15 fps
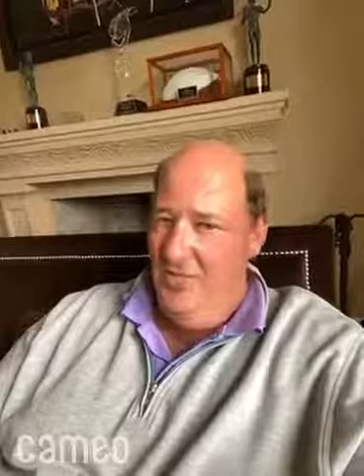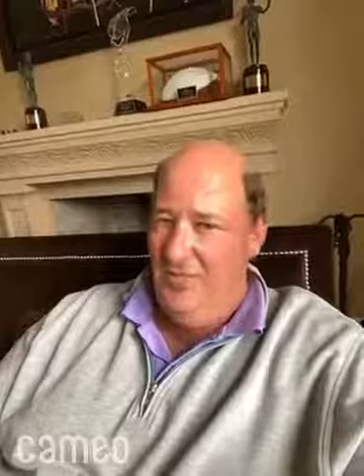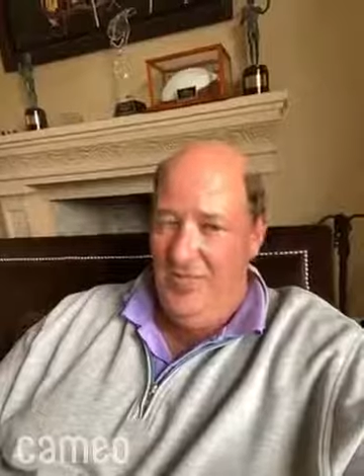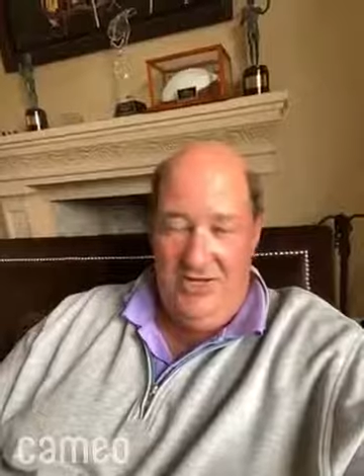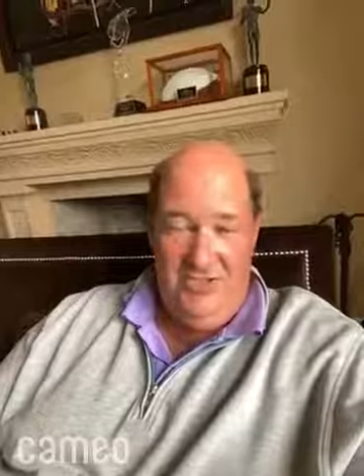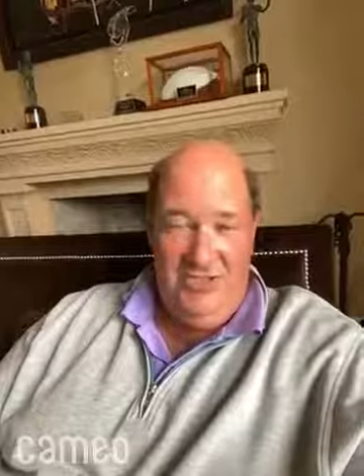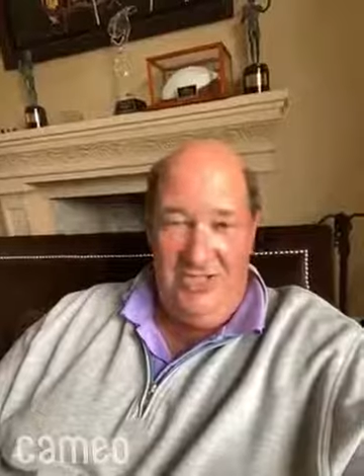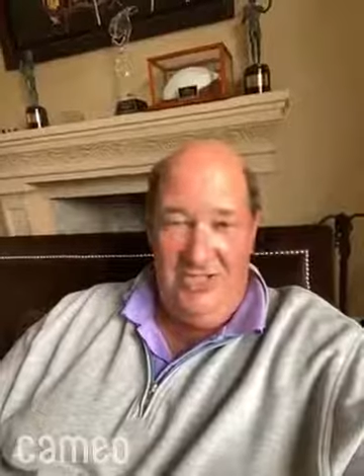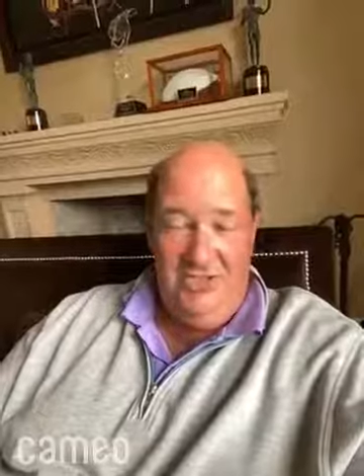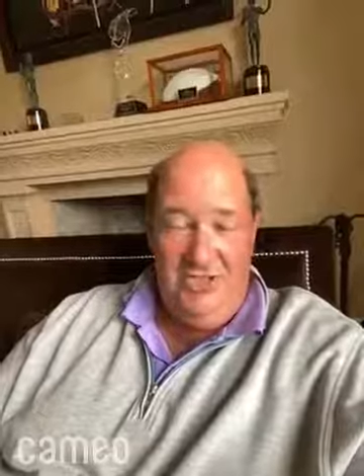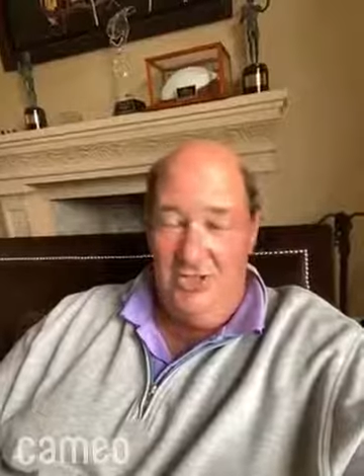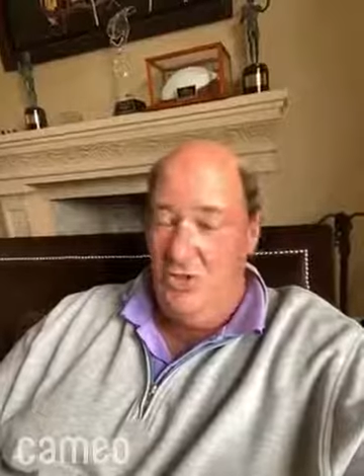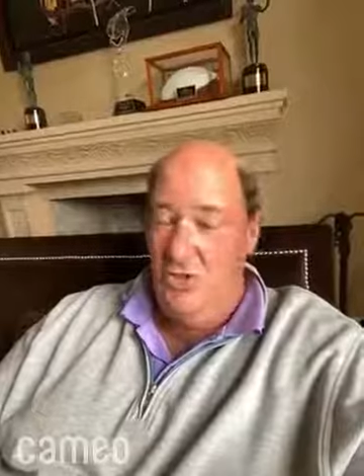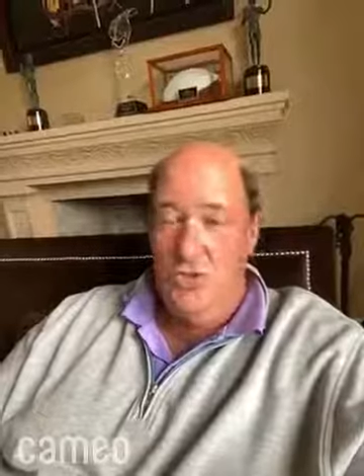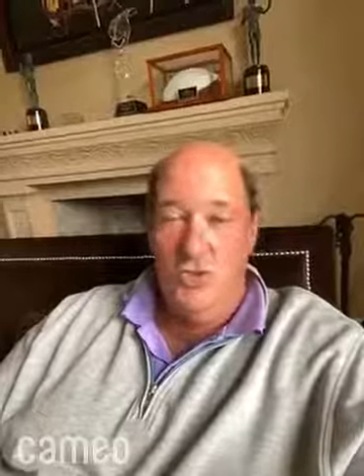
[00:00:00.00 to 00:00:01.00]
that
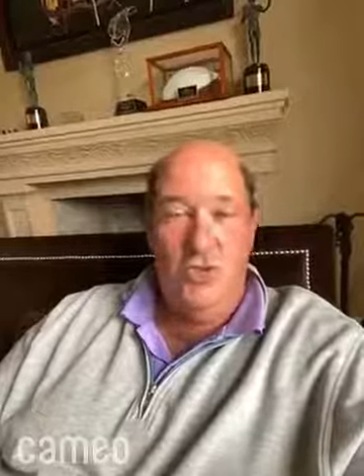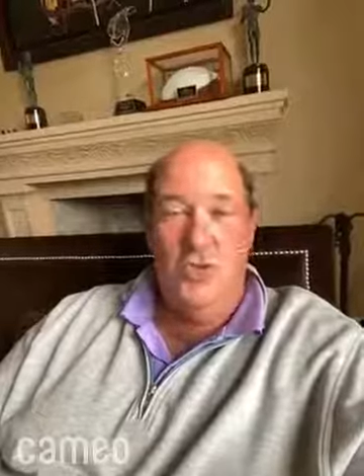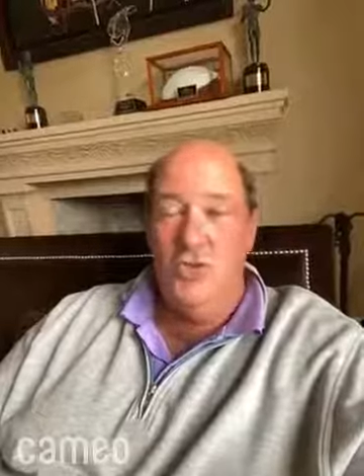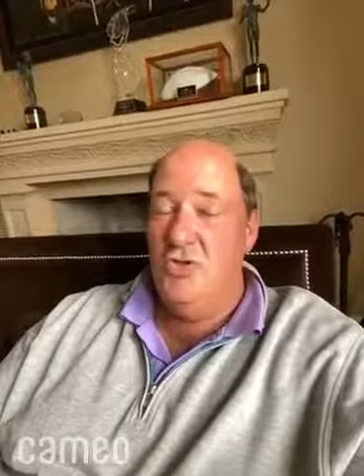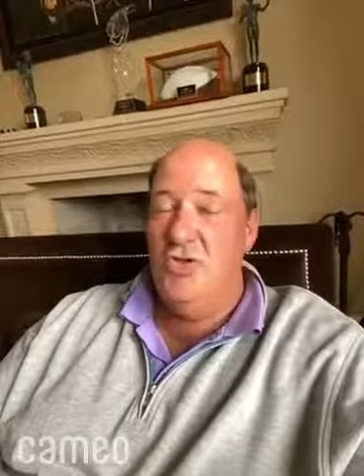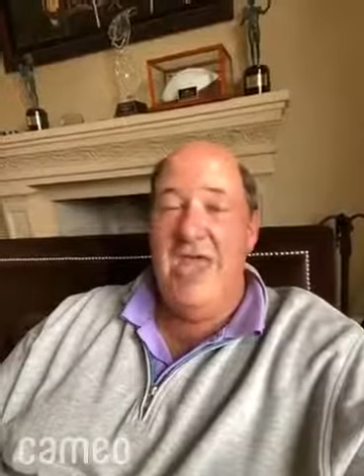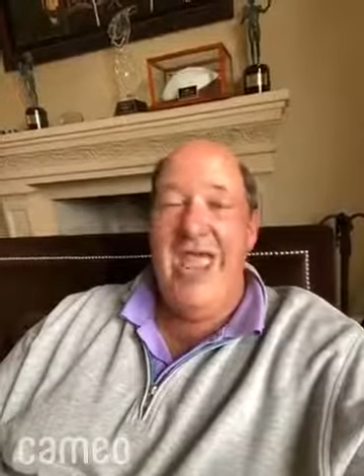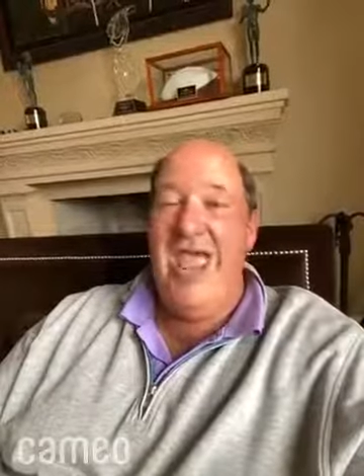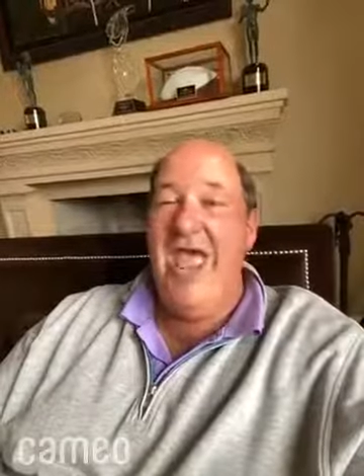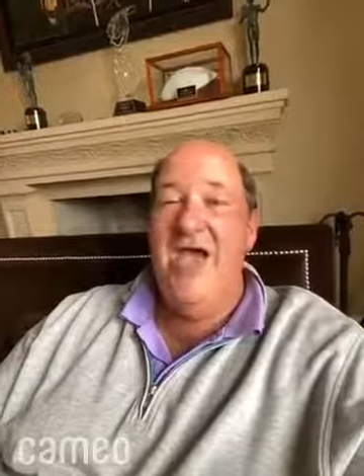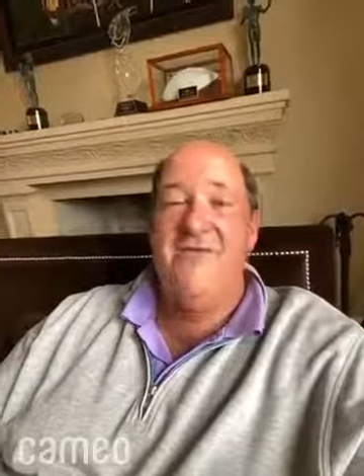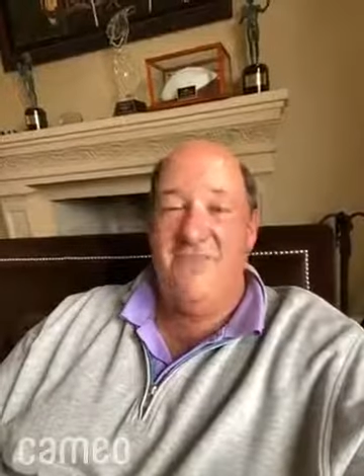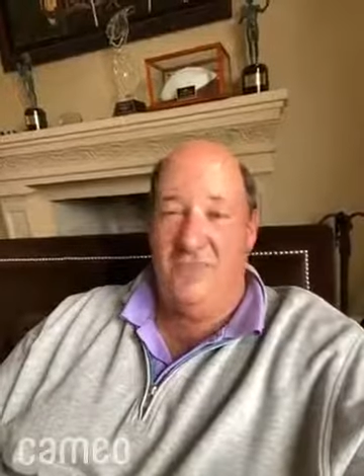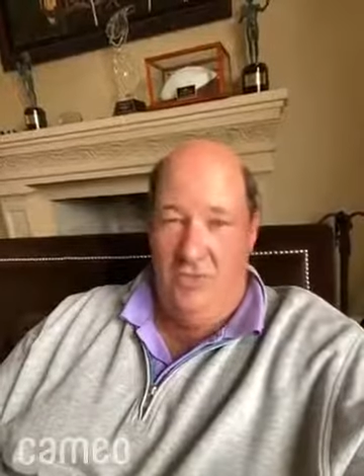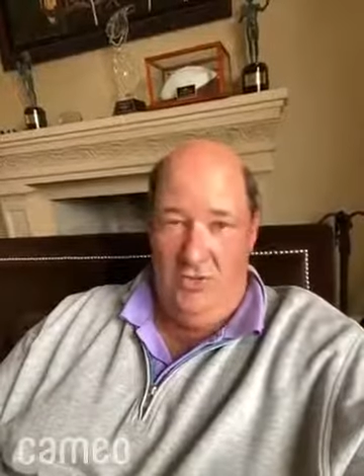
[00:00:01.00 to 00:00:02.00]
Dylan could
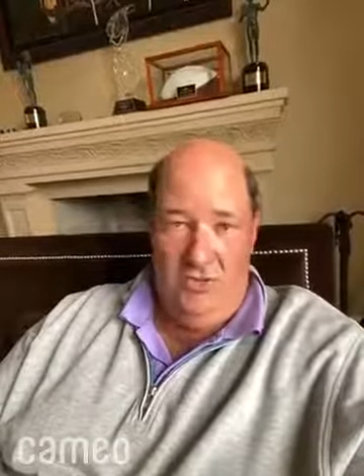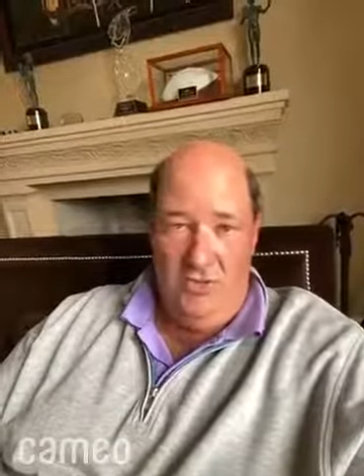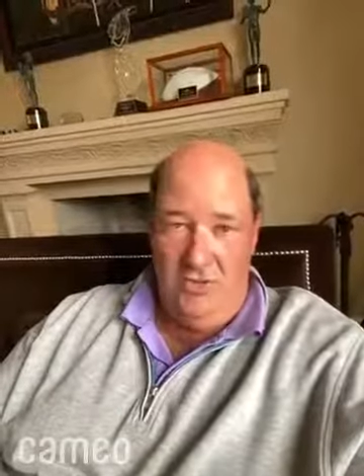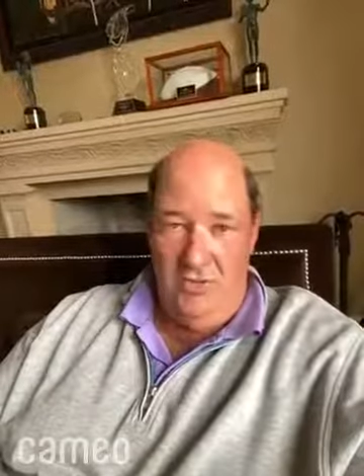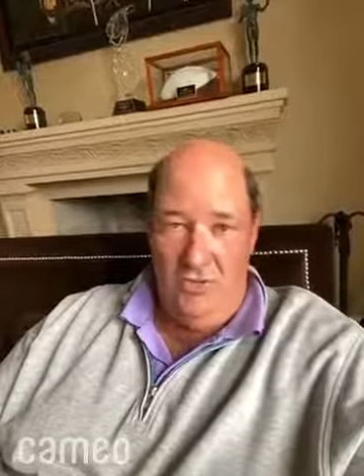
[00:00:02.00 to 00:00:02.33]
ever